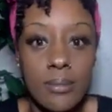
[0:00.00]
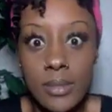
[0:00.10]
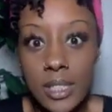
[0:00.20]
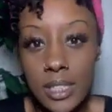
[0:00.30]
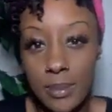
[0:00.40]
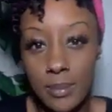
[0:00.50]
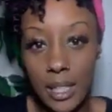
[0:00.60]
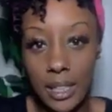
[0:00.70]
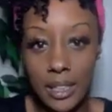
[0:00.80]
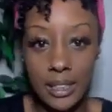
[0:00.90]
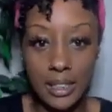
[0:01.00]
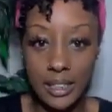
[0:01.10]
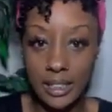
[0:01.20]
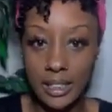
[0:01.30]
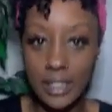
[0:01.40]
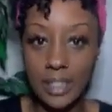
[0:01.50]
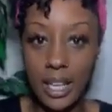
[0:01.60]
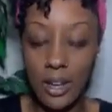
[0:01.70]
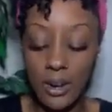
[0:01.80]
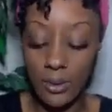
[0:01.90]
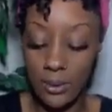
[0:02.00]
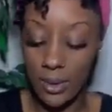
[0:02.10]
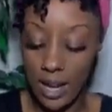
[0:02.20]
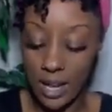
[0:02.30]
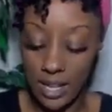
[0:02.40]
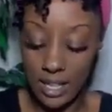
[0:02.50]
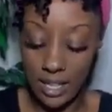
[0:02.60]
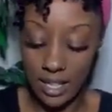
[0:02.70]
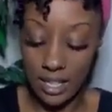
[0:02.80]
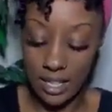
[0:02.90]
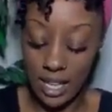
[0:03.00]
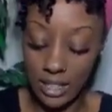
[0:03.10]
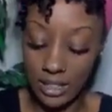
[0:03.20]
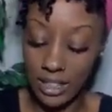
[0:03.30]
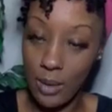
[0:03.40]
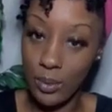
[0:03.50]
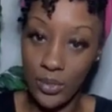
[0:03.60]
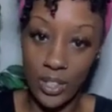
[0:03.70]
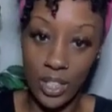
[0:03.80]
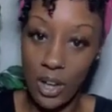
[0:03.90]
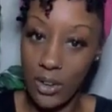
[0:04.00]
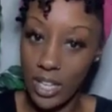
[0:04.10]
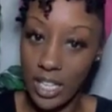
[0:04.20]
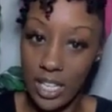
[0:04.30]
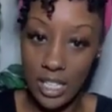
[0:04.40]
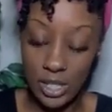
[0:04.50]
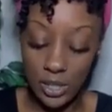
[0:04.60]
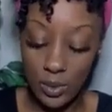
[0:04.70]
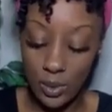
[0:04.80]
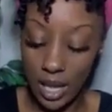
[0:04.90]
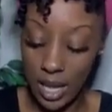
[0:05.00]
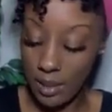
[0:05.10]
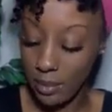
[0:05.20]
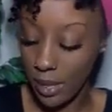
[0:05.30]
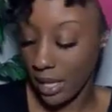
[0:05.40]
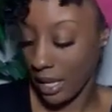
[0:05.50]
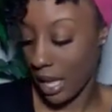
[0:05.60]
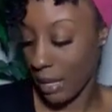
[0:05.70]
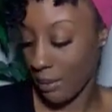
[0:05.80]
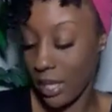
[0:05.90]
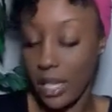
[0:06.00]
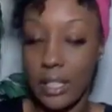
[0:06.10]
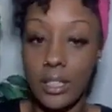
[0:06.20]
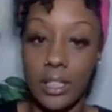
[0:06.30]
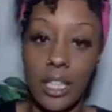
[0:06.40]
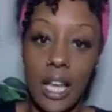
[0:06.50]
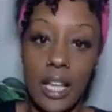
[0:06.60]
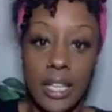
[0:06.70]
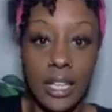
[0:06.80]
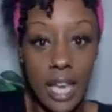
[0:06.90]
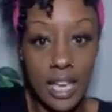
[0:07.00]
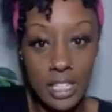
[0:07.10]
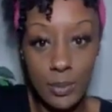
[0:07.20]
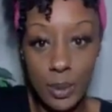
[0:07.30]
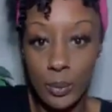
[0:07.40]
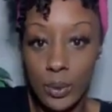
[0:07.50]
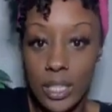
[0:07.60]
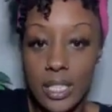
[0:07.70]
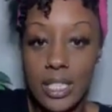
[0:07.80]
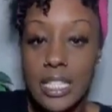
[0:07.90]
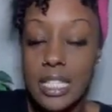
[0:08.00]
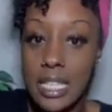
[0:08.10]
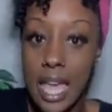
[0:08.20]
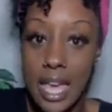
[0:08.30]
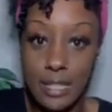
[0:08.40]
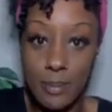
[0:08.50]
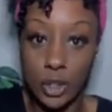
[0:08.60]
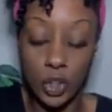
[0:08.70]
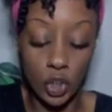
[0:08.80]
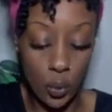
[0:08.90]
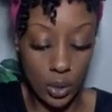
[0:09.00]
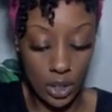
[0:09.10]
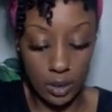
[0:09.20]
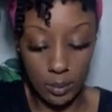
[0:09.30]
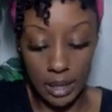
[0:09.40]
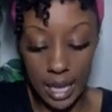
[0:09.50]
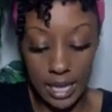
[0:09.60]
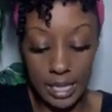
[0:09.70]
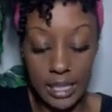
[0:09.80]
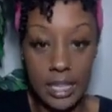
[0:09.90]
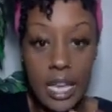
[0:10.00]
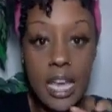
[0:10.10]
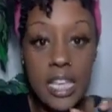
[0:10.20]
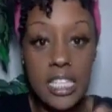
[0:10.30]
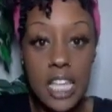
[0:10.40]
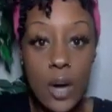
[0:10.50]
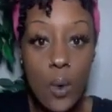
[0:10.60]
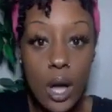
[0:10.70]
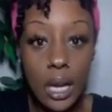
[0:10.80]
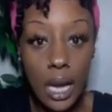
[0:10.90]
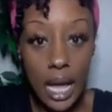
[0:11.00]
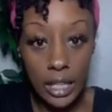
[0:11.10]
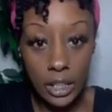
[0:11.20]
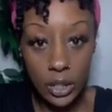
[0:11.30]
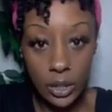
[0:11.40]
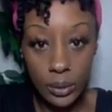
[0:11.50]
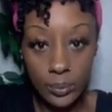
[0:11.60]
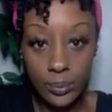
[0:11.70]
Smelling good. All right. Look, I was gonna go ahead get into it. I ain't playing. I ain't playing. Look, y'all, engagement ring. This has been showing up lately. Someone like you.